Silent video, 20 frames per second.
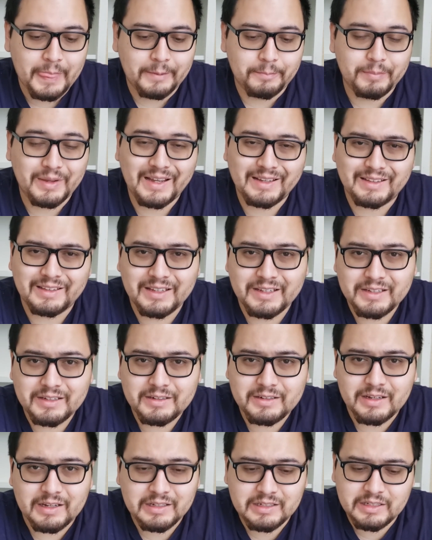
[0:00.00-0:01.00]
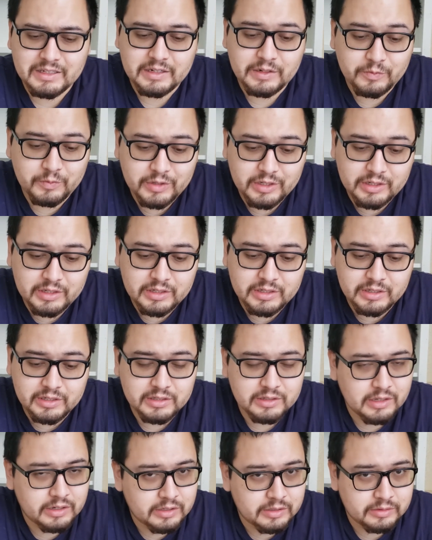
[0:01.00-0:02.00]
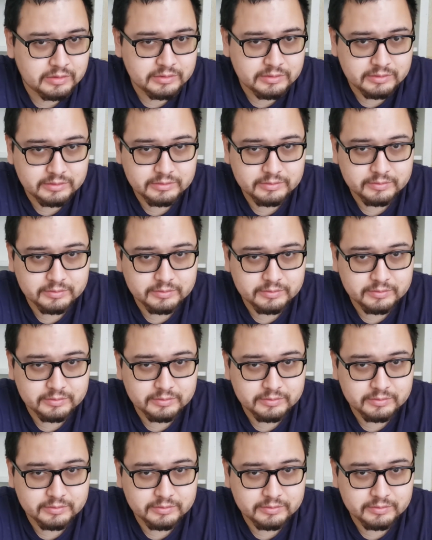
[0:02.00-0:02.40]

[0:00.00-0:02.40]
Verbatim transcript: back then I didn't really know